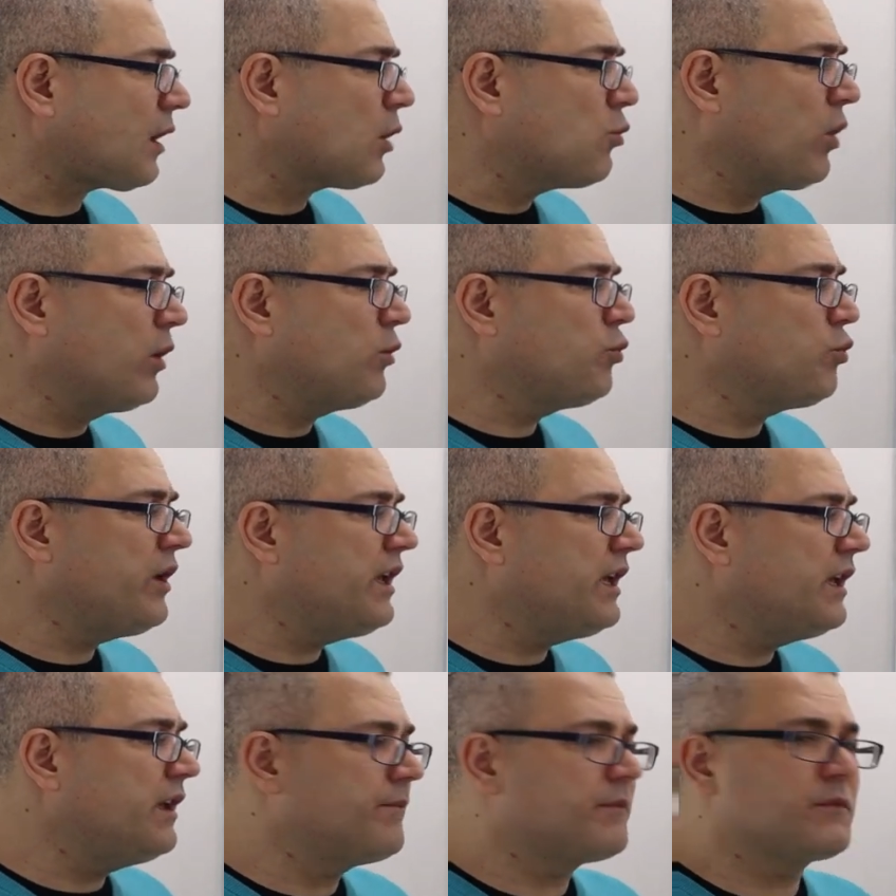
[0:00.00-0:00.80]
When
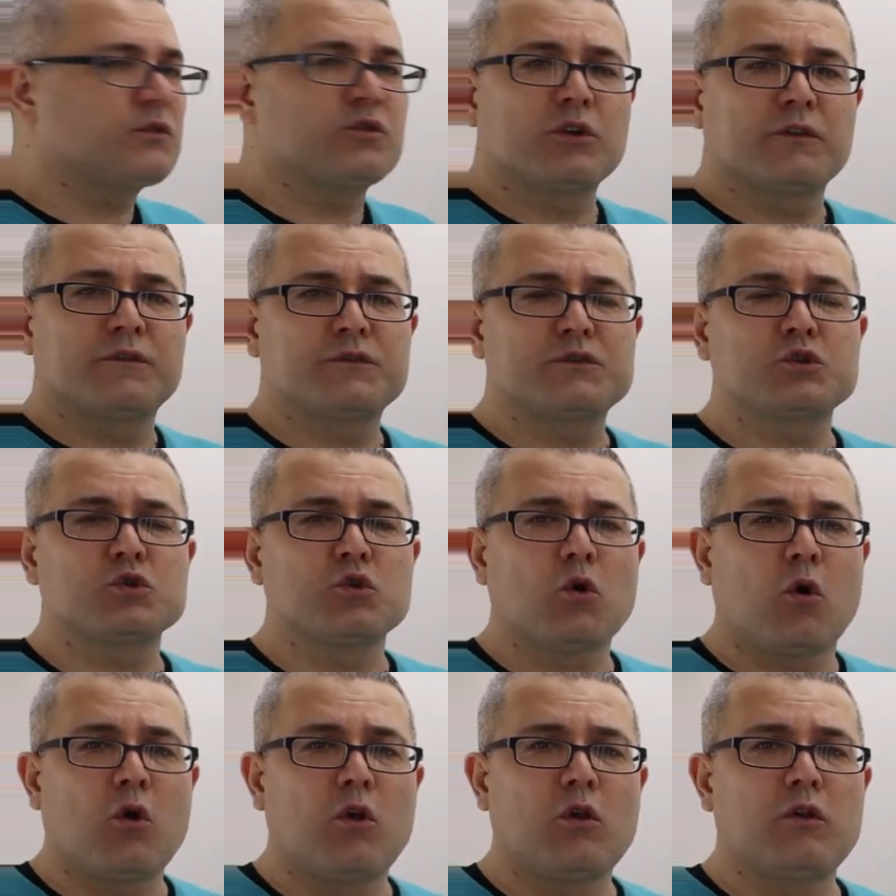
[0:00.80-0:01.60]
we sort of
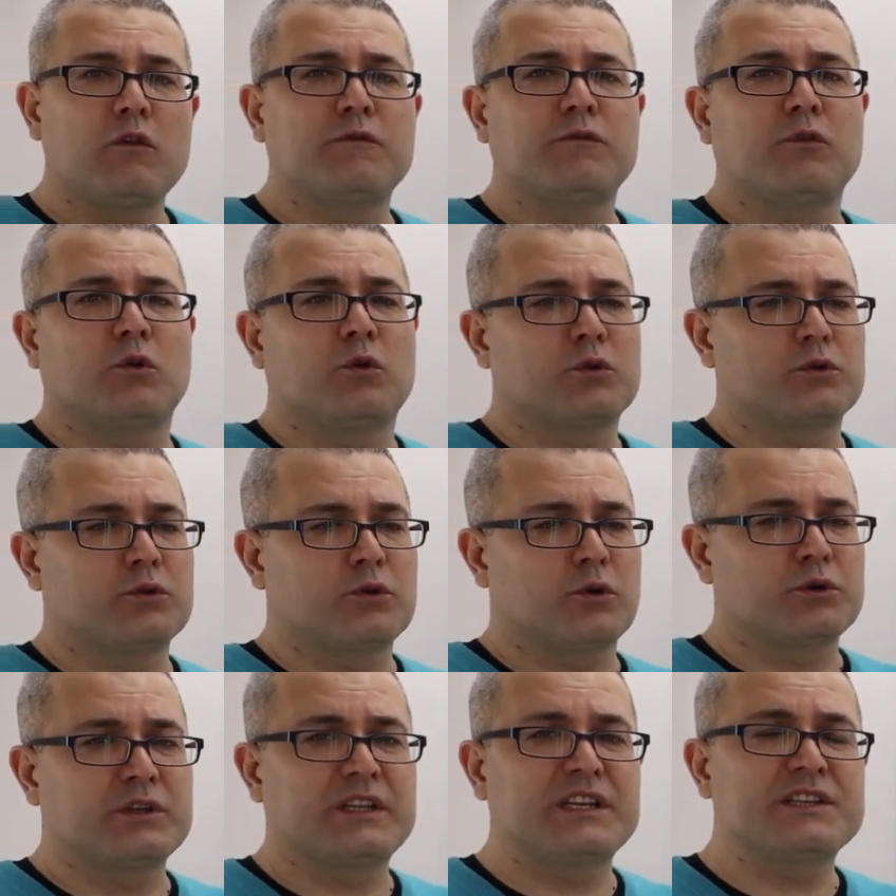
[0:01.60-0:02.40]
solve
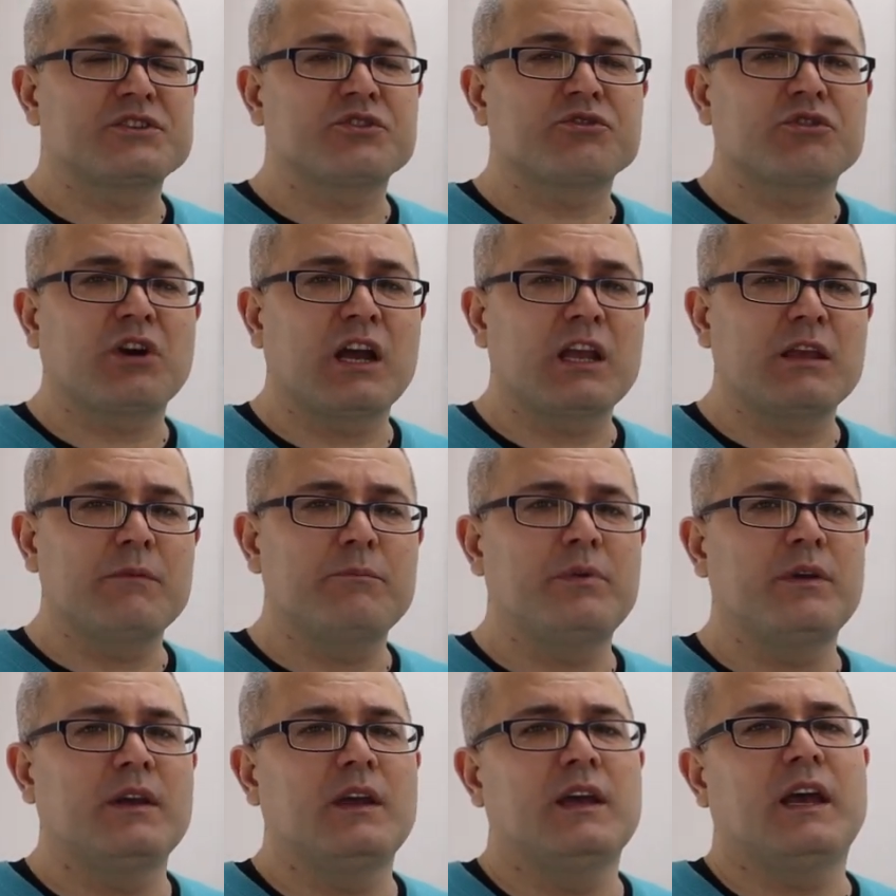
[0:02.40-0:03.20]
or
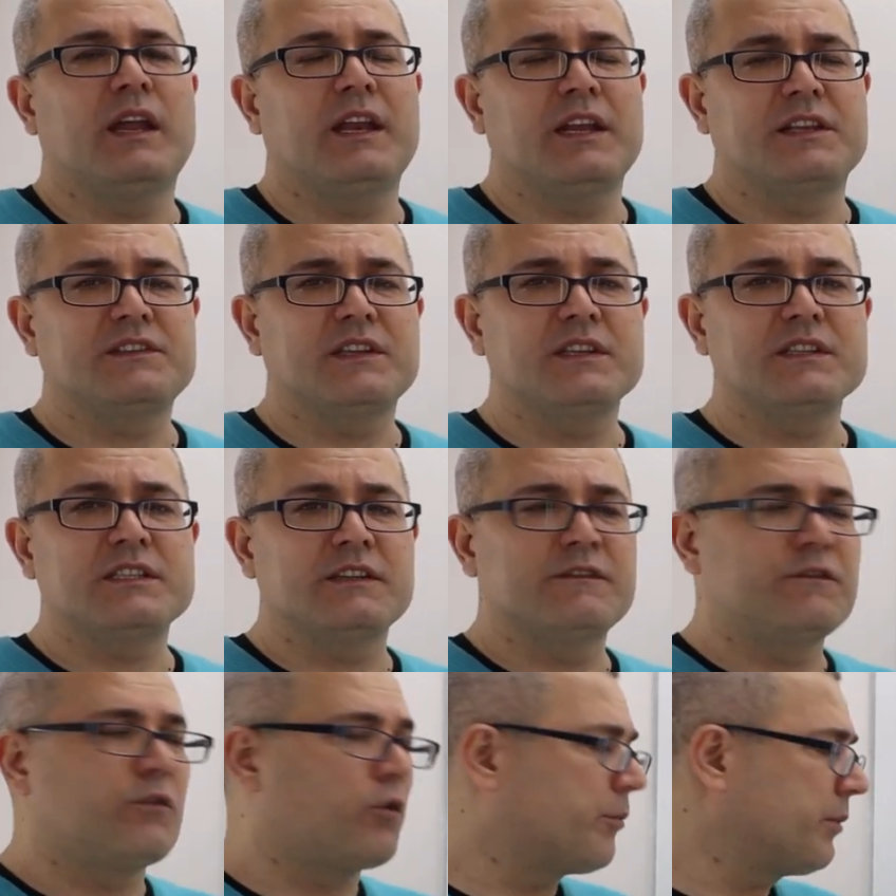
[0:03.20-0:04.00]
describe an
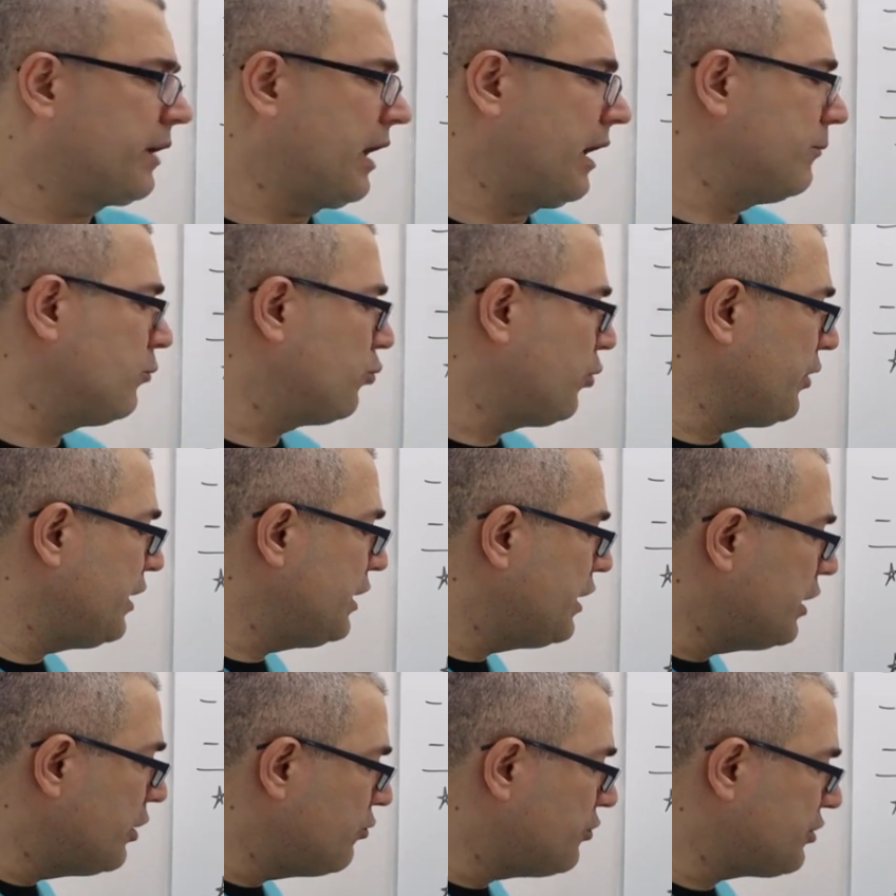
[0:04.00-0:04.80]
extensive form game, we
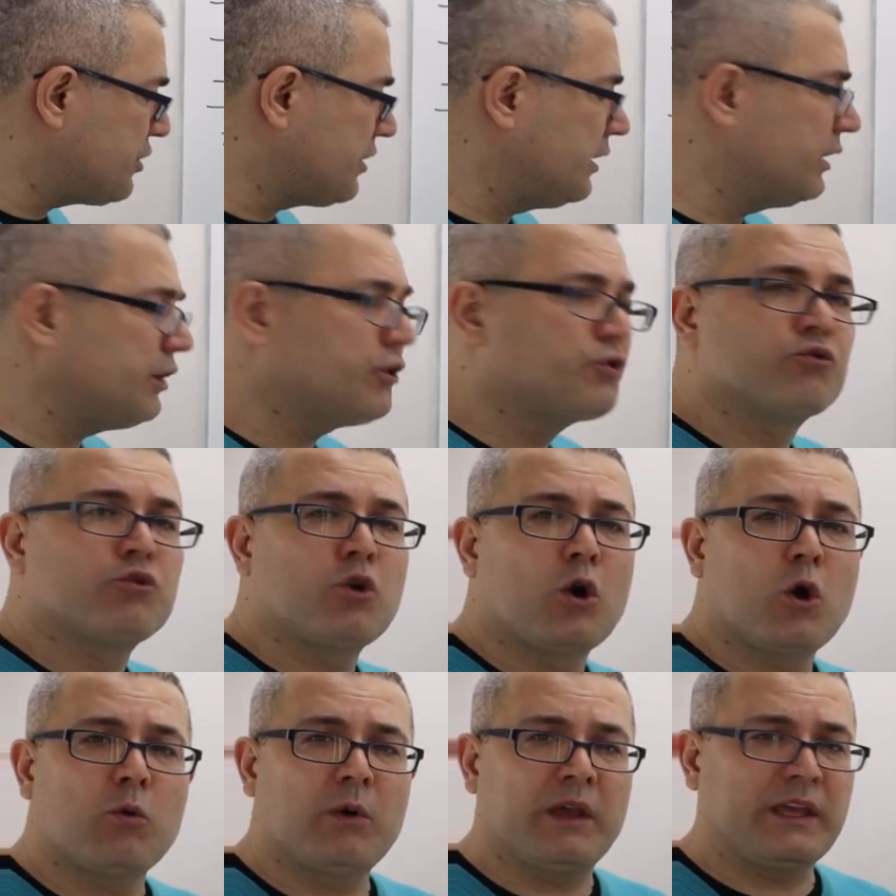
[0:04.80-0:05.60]
usually
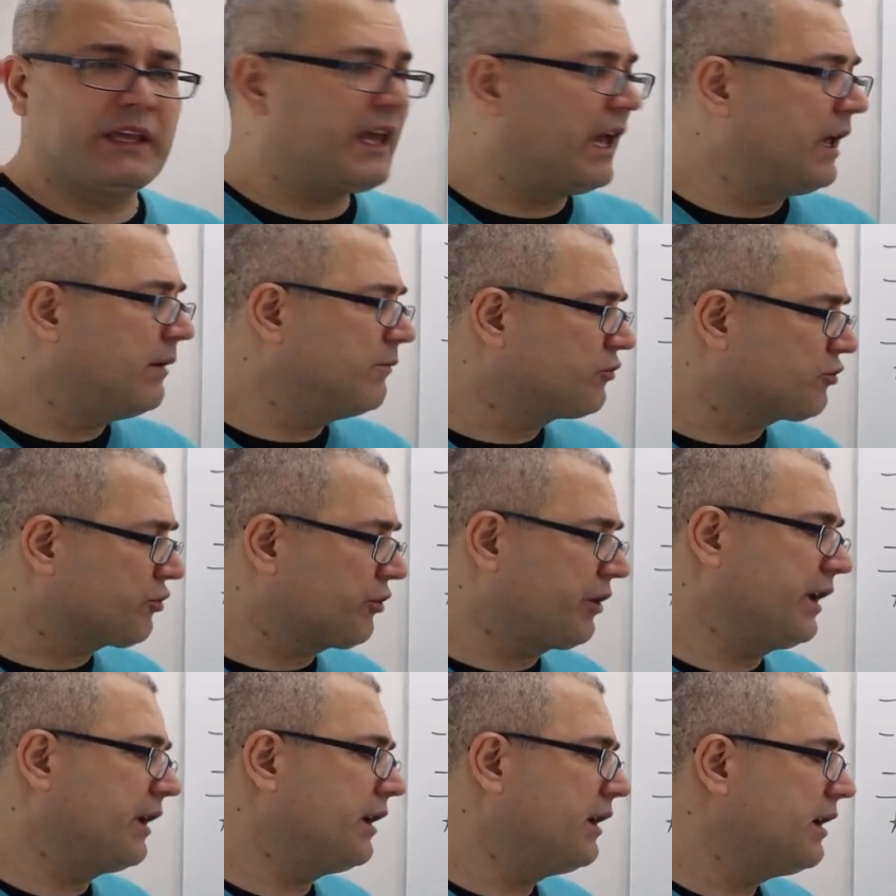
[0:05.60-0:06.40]
draw a game
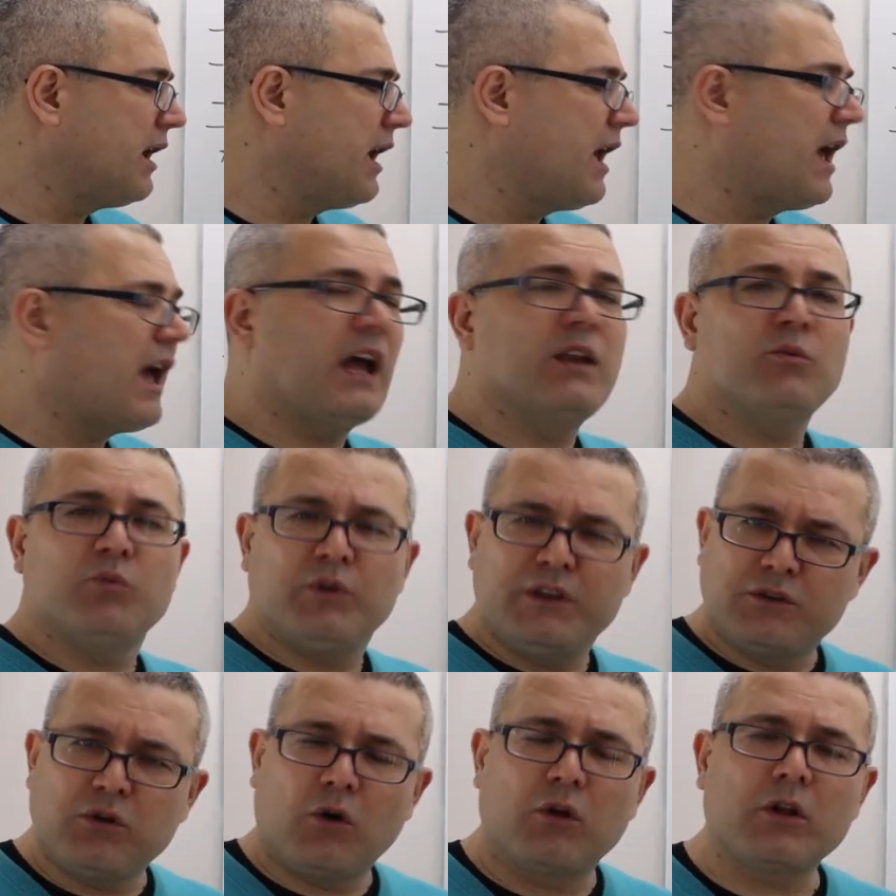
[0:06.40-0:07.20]
tree and
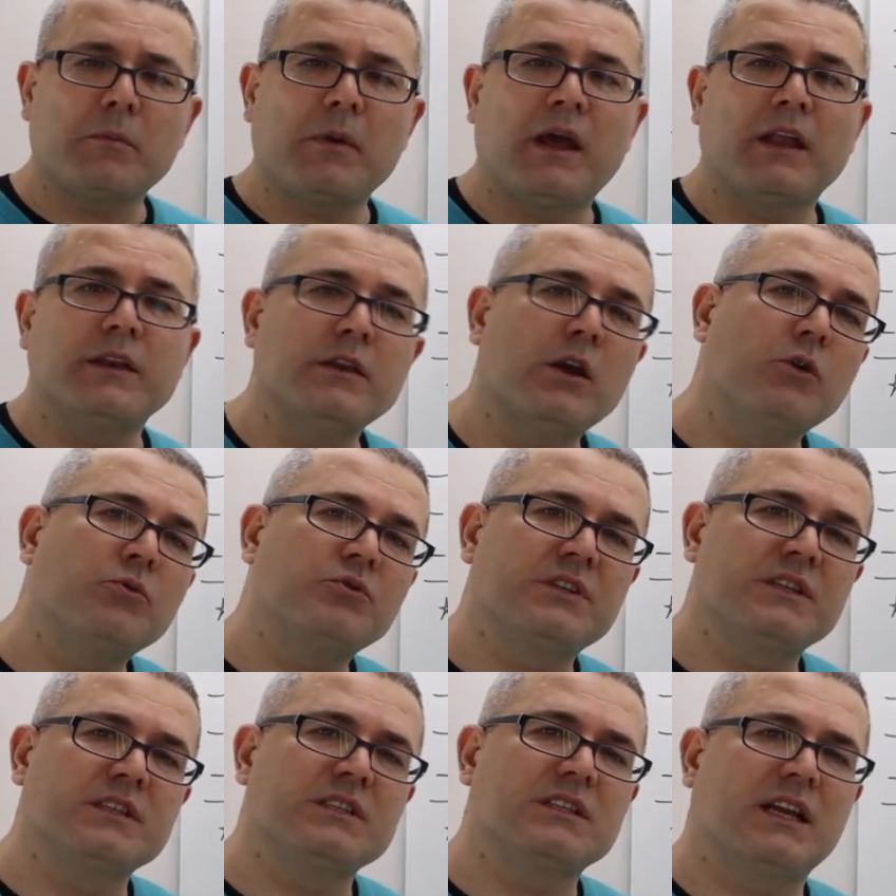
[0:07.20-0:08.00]
we talk about
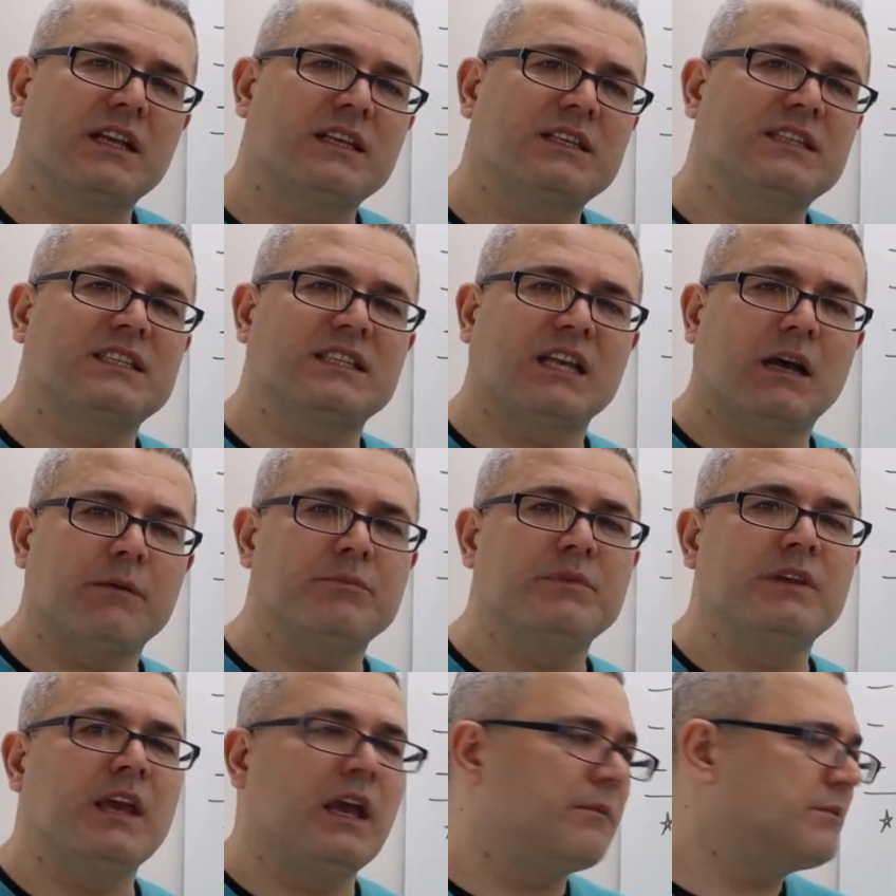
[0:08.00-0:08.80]
notions like
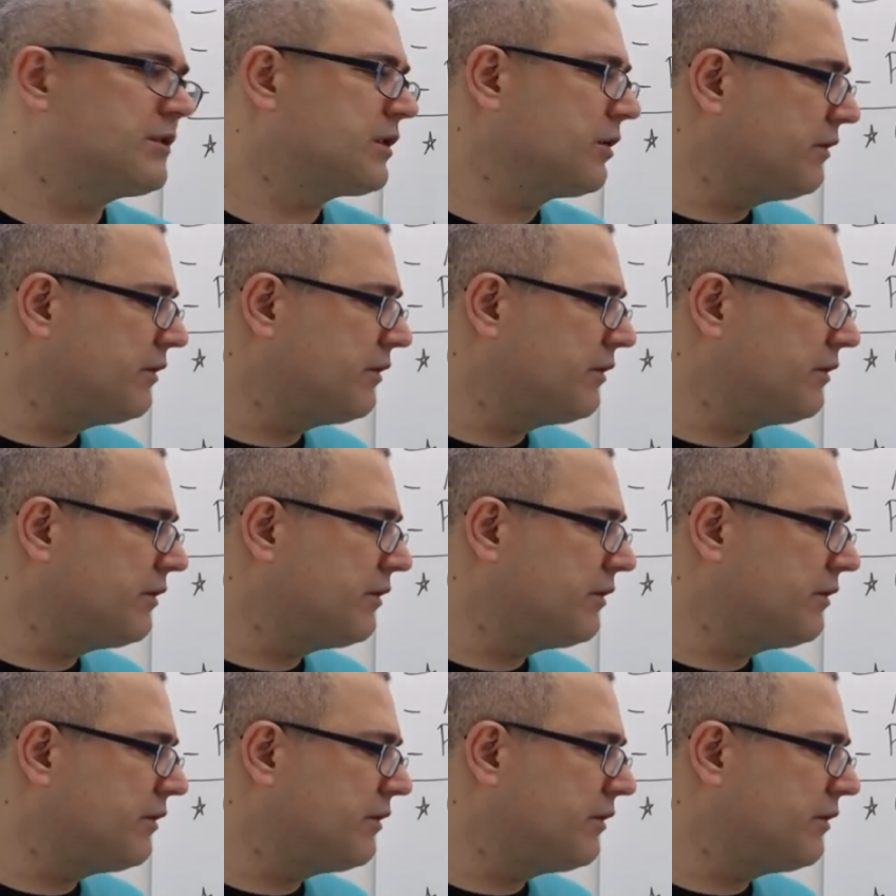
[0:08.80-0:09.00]
subgame.